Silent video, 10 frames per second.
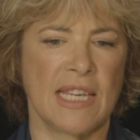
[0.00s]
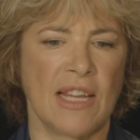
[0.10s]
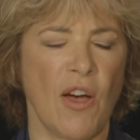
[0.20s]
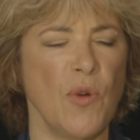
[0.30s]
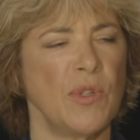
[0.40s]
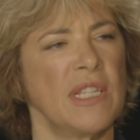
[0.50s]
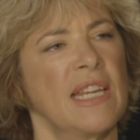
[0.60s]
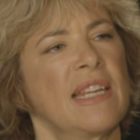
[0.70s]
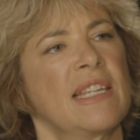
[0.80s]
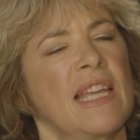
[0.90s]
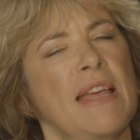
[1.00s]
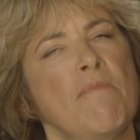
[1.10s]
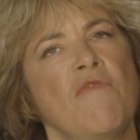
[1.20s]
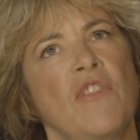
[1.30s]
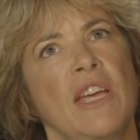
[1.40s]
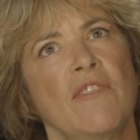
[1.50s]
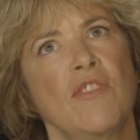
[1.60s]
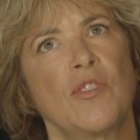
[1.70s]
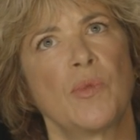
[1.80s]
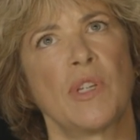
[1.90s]
Coates said to him
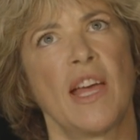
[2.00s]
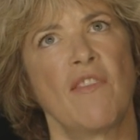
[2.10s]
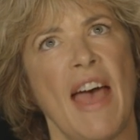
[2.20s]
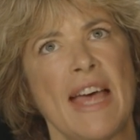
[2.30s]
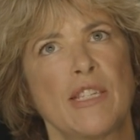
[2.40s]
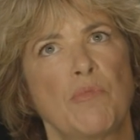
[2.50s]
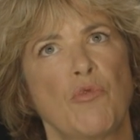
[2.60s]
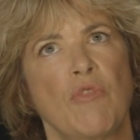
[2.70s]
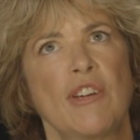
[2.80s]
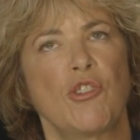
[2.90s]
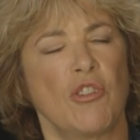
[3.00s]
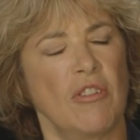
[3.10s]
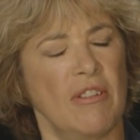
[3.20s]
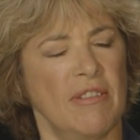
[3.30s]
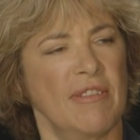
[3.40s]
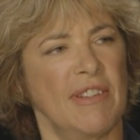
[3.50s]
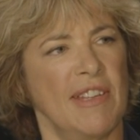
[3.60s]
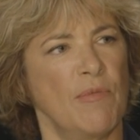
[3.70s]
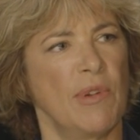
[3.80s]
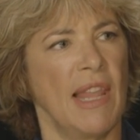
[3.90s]
forgiveness was kind of aspirational.
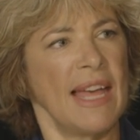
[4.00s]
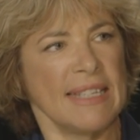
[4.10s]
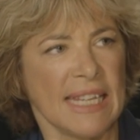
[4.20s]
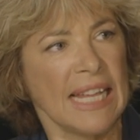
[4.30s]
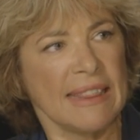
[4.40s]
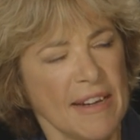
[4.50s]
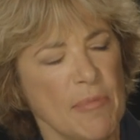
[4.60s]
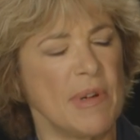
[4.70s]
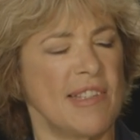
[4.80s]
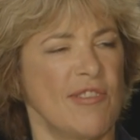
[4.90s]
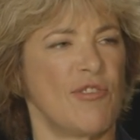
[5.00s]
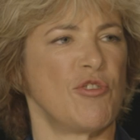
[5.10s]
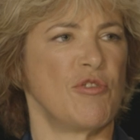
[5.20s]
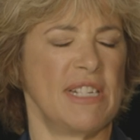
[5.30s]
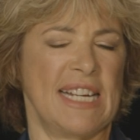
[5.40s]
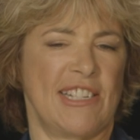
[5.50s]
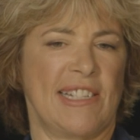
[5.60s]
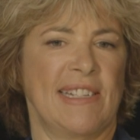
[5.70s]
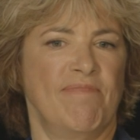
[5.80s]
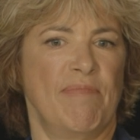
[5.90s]
He would like to get there, but he's not sure he
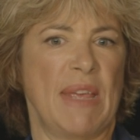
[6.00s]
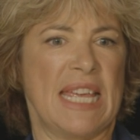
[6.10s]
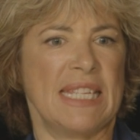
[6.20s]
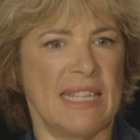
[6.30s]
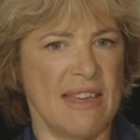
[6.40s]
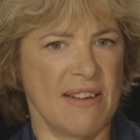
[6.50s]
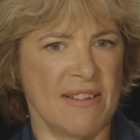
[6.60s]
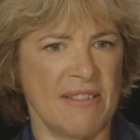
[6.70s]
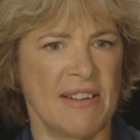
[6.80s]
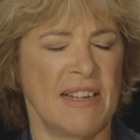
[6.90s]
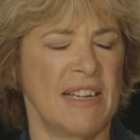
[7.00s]
actually is there.